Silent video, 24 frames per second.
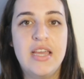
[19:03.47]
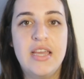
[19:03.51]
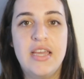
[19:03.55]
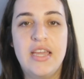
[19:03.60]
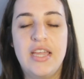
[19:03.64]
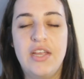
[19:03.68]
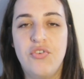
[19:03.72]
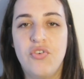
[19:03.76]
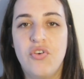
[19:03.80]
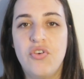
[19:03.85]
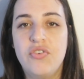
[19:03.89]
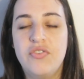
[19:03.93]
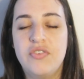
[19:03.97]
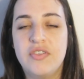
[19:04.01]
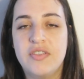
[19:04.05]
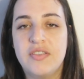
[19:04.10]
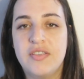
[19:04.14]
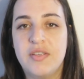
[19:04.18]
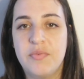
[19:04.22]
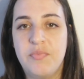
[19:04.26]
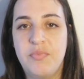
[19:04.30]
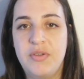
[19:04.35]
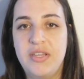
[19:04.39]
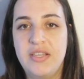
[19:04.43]
He
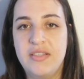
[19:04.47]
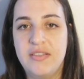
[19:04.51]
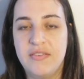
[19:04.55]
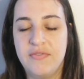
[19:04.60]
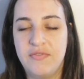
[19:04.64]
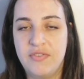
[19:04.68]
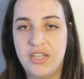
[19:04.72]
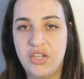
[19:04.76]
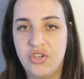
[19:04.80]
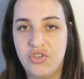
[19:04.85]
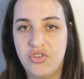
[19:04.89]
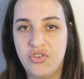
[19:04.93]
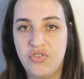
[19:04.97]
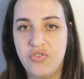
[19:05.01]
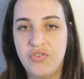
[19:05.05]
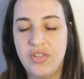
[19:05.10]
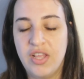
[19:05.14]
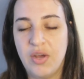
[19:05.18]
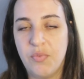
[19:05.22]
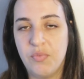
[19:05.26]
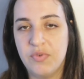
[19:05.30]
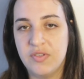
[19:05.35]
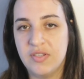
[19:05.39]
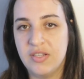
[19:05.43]
noticed a piece of tissue
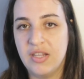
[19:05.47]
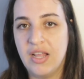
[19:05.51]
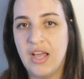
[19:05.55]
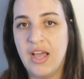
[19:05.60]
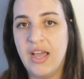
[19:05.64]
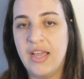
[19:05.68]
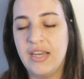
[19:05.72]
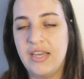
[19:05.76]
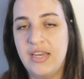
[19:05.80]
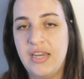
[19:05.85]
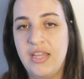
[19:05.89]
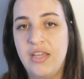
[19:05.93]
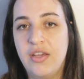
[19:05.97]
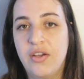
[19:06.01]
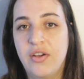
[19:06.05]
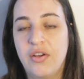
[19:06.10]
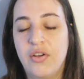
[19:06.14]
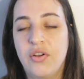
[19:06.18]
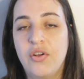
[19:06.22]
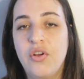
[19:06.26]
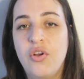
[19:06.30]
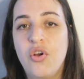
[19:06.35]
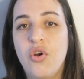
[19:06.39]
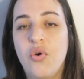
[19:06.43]
that was lying
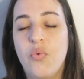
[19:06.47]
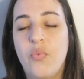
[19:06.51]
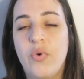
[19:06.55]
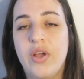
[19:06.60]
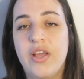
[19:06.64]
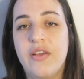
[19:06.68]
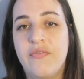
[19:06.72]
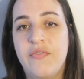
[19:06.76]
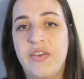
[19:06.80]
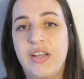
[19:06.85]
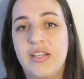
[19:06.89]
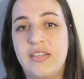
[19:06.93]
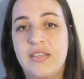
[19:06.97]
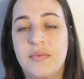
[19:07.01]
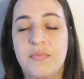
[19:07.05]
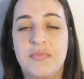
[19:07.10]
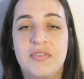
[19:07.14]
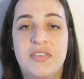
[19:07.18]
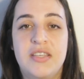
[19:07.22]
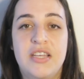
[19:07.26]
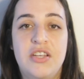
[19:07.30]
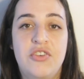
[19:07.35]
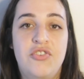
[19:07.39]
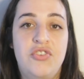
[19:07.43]
near where a victim
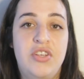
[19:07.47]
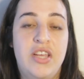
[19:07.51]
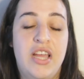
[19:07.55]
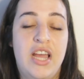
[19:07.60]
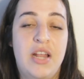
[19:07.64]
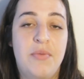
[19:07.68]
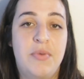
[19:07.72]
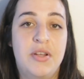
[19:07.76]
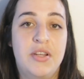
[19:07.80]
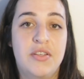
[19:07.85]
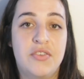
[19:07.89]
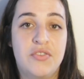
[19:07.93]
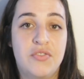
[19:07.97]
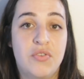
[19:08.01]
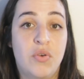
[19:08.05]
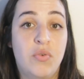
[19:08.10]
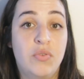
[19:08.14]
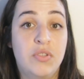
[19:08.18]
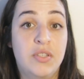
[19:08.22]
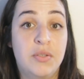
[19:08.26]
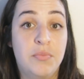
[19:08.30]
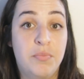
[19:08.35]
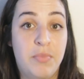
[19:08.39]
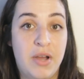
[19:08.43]
said she had been
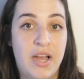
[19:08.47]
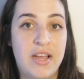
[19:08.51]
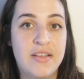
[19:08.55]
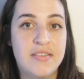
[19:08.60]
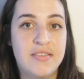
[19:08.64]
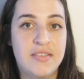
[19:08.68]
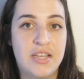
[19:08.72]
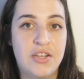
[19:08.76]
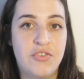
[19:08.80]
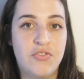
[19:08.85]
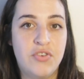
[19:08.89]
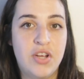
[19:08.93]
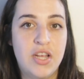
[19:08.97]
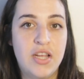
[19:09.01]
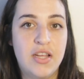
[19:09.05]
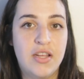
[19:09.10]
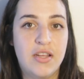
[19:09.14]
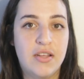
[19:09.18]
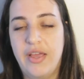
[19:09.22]
assaulted by Cedric,